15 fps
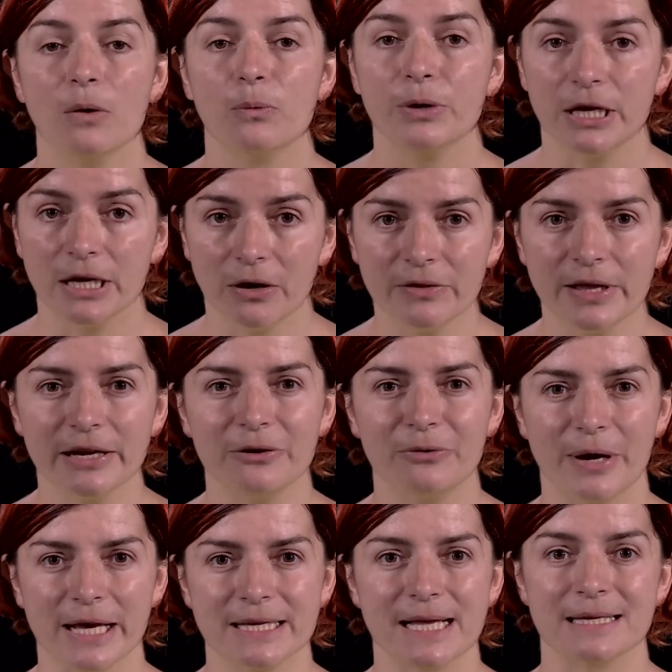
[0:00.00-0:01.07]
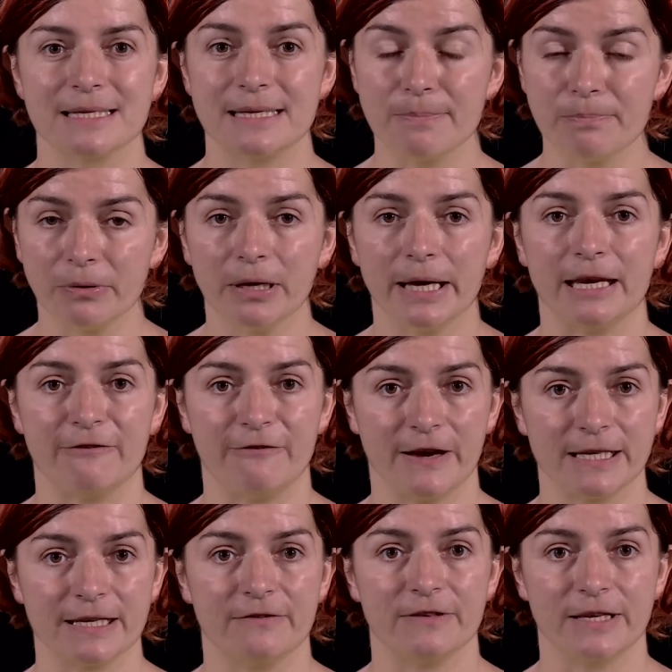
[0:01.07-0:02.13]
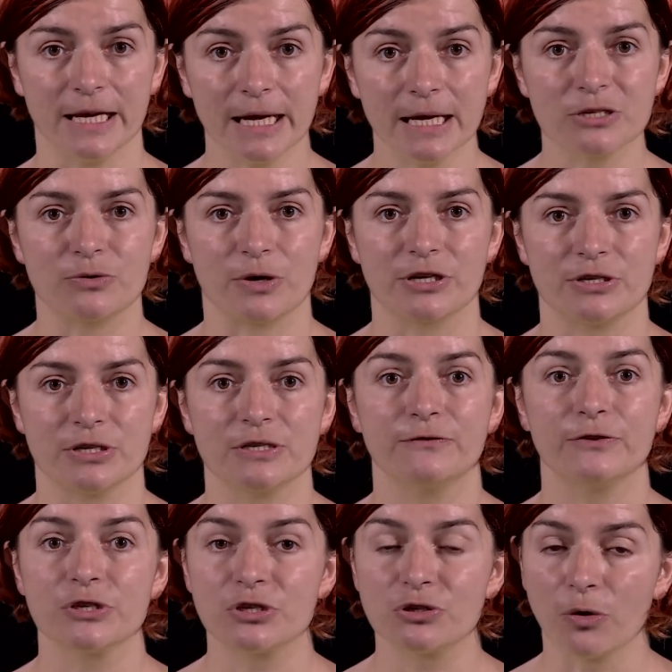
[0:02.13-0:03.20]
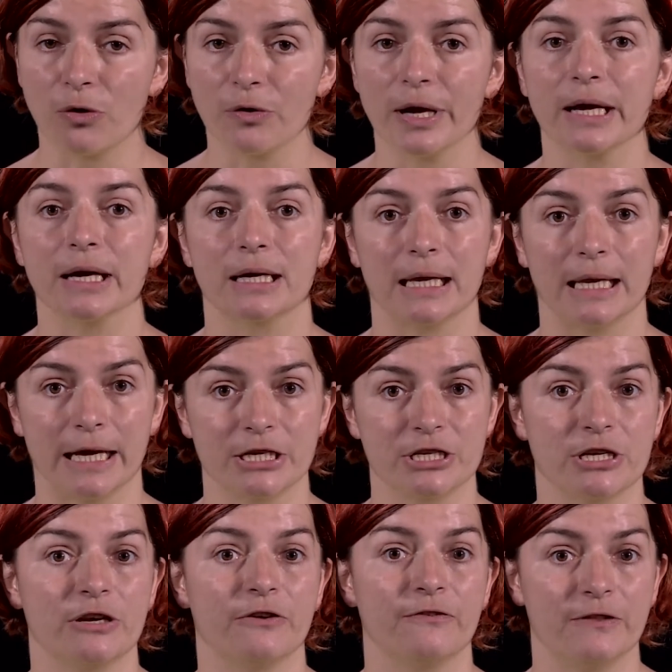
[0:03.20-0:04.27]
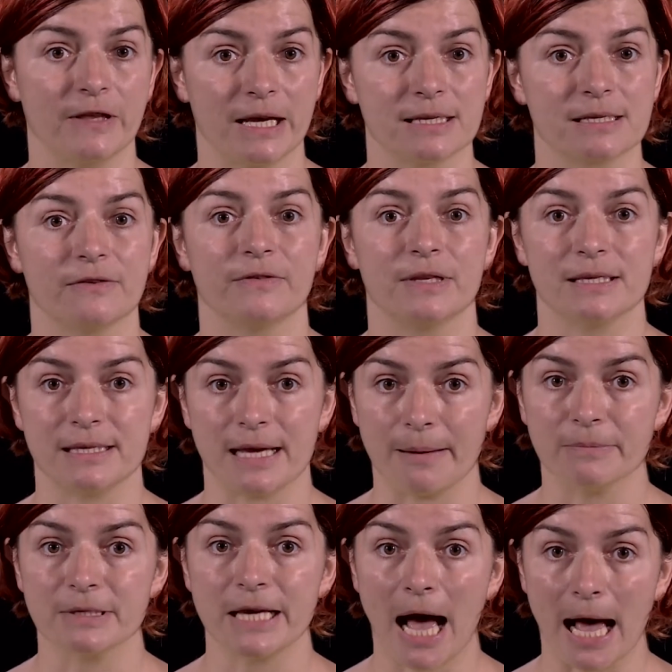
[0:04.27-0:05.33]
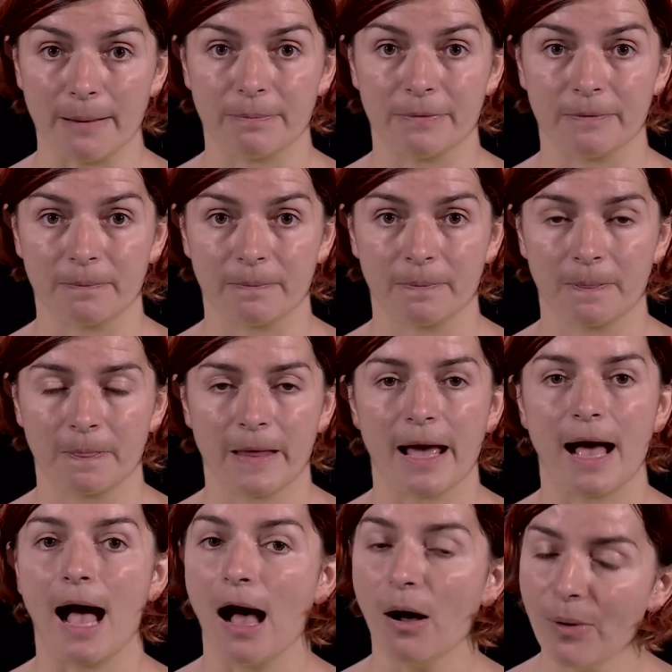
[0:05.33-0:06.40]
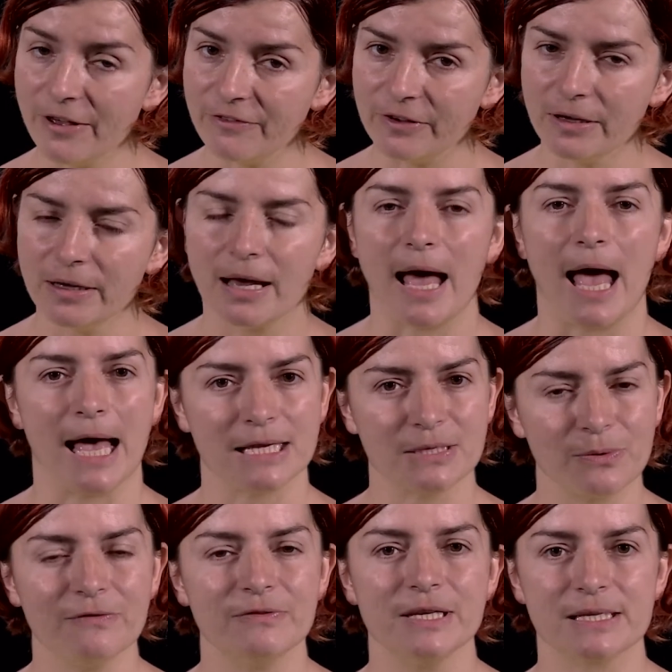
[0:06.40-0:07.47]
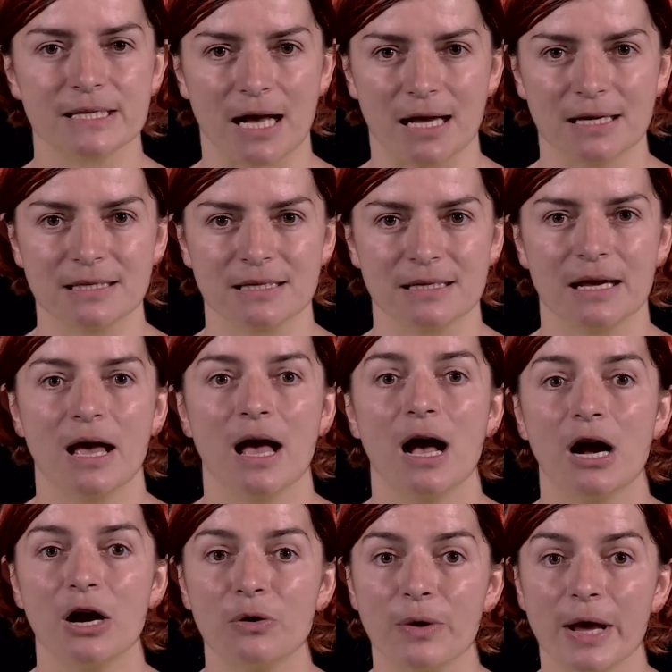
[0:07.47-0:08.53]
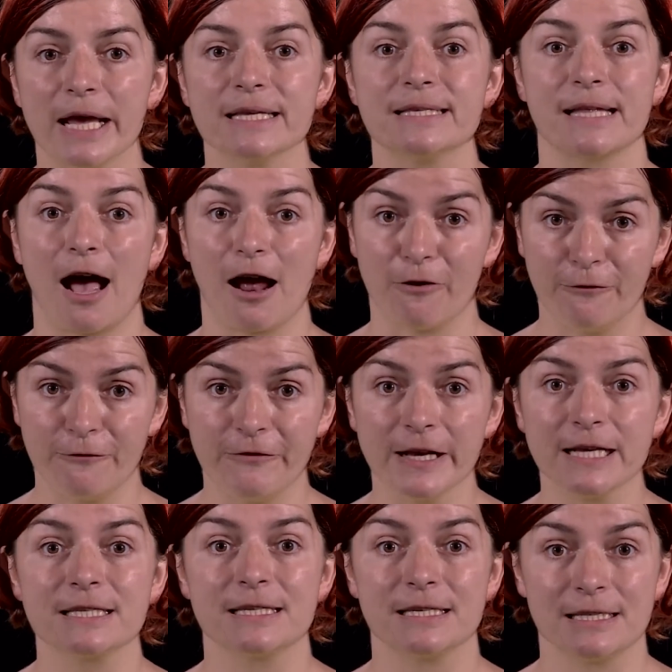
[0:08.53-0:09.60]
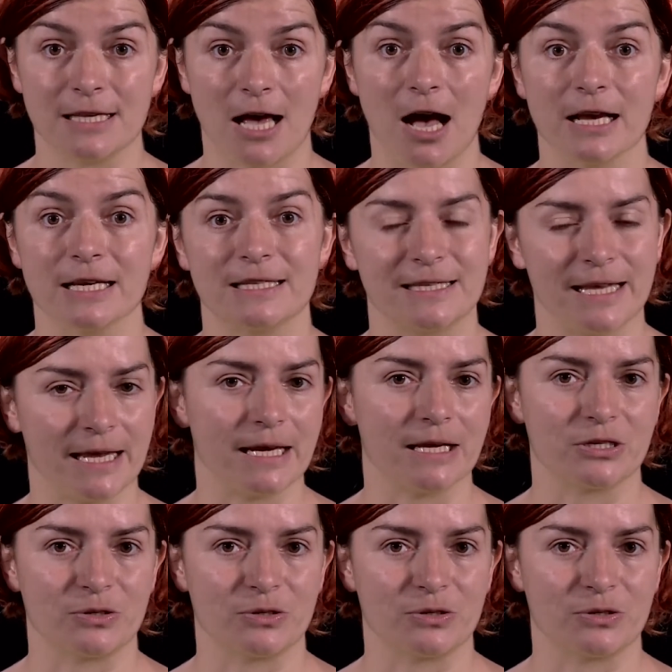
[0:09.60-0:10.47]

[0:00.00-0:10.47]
We know that arrays are simple and effective data structures for storing a collection of things of the same type. However, as we've discussed, arrays are fixed-size data